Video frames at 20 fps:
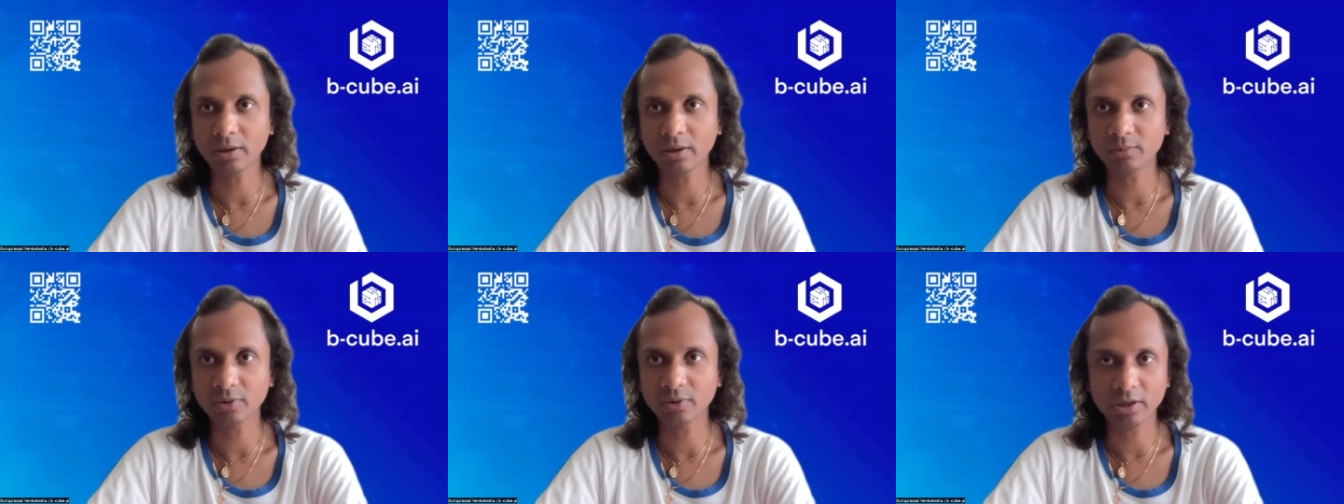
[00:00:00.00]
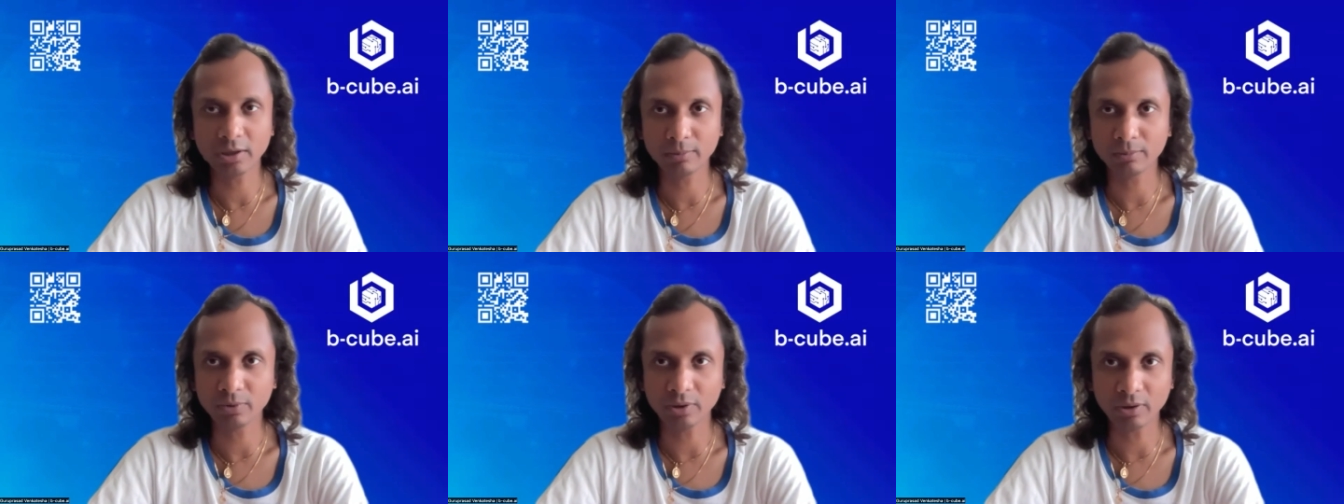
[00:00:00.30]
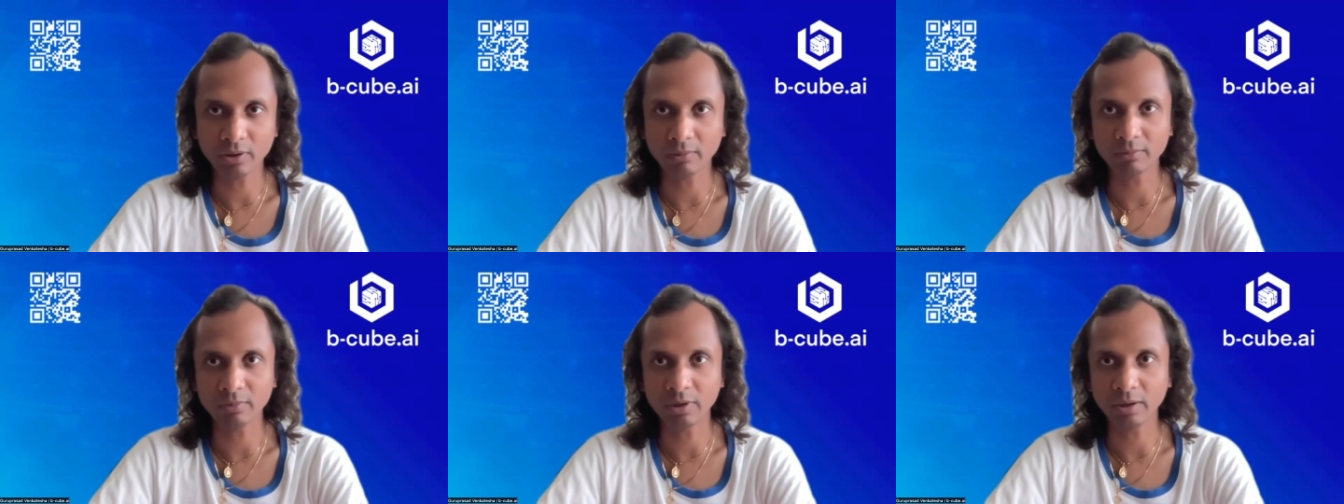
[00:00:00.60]
I'm keep
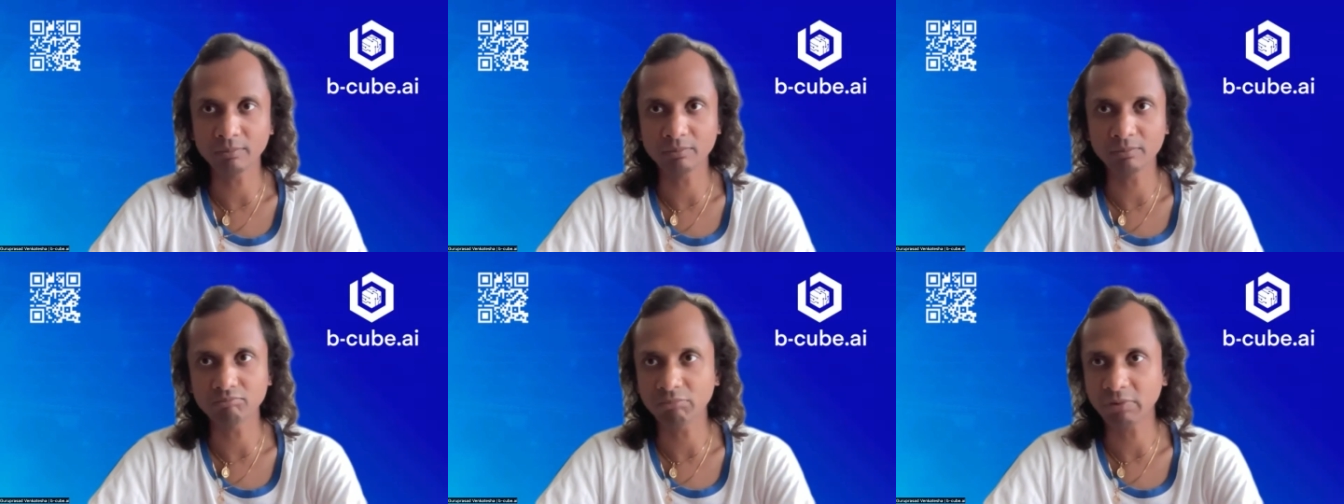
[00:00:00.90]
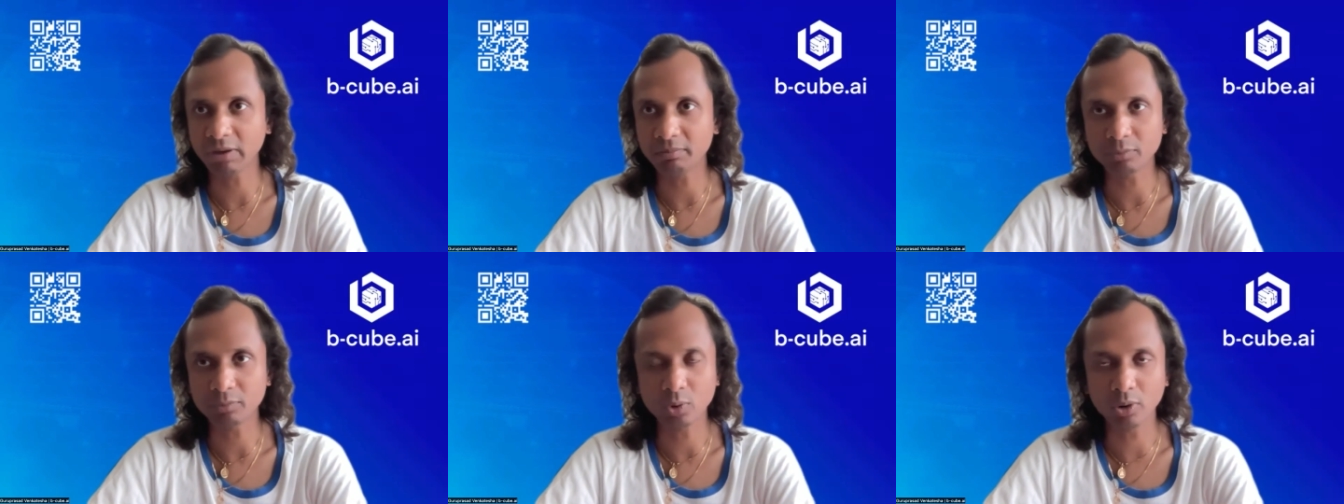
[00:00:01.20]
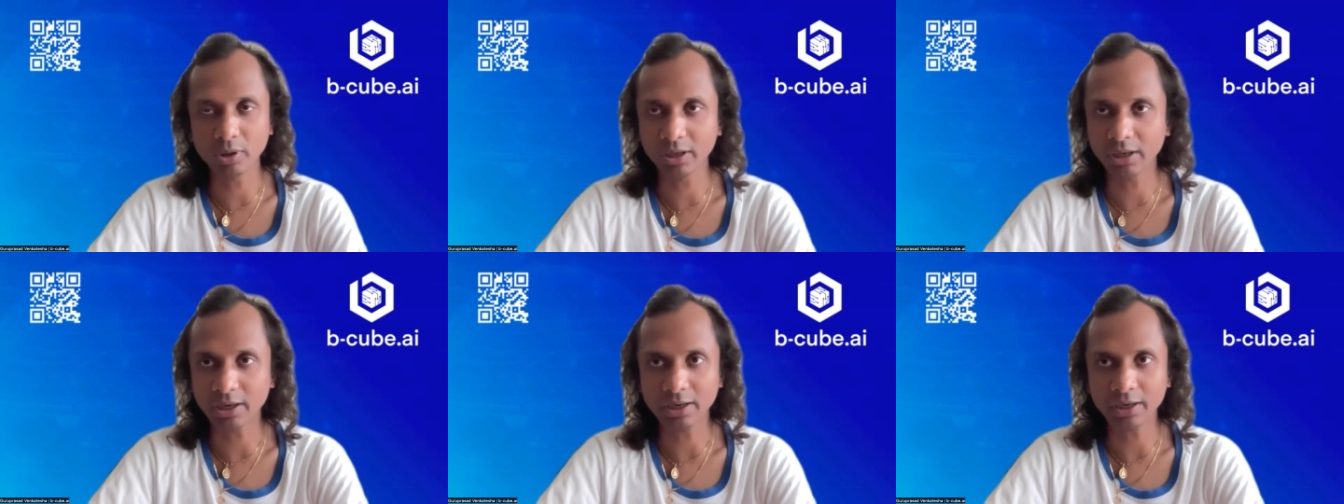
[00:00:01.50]
um, I'm, I'm
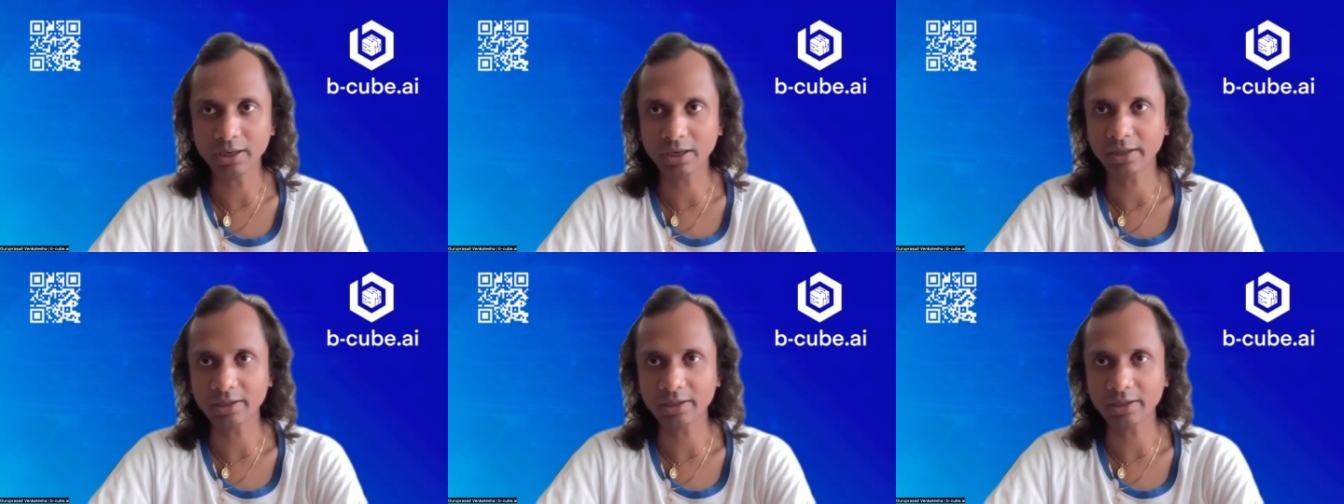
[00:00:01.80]
going ahead.